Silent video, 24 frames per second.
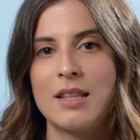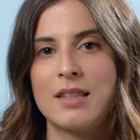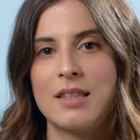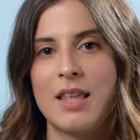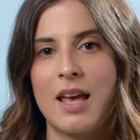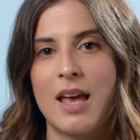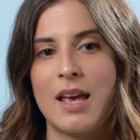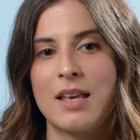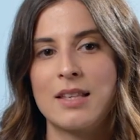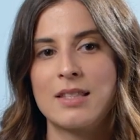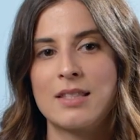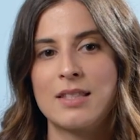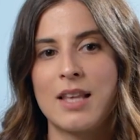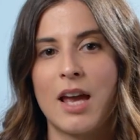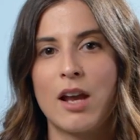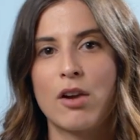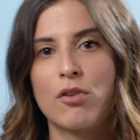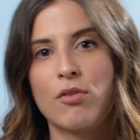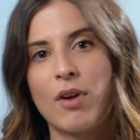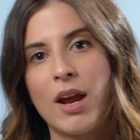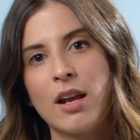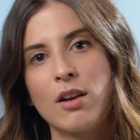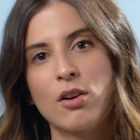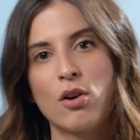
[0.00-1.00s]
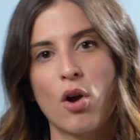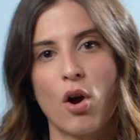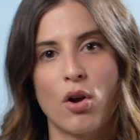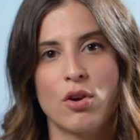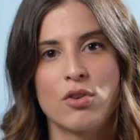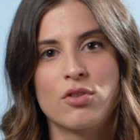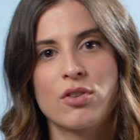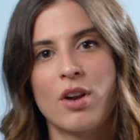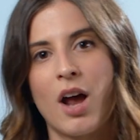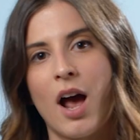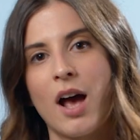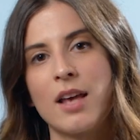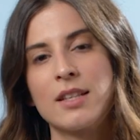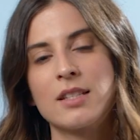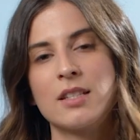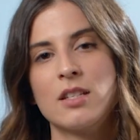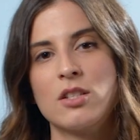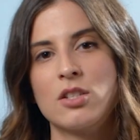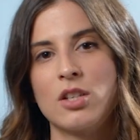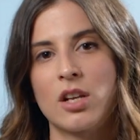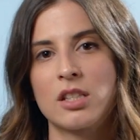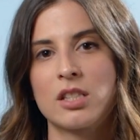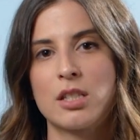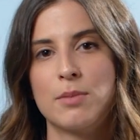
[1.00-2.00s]
there's that great contrast
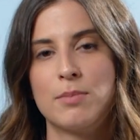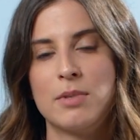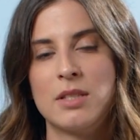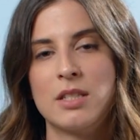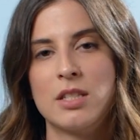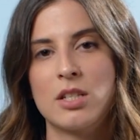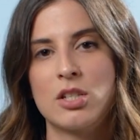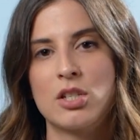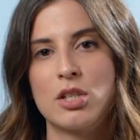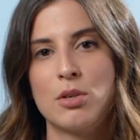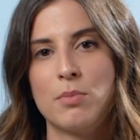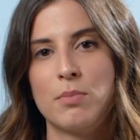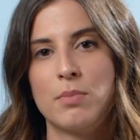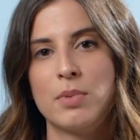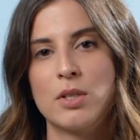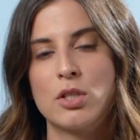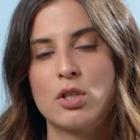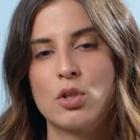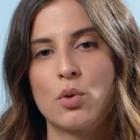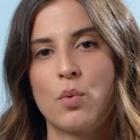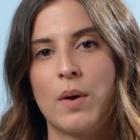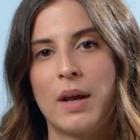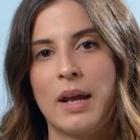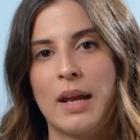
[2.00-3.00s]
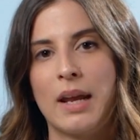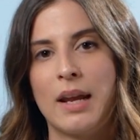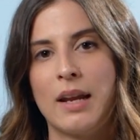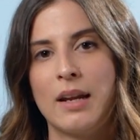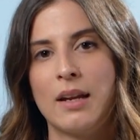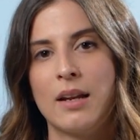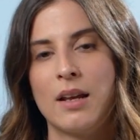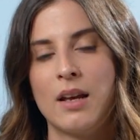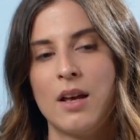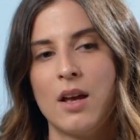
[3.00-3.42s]
and juxtaposition between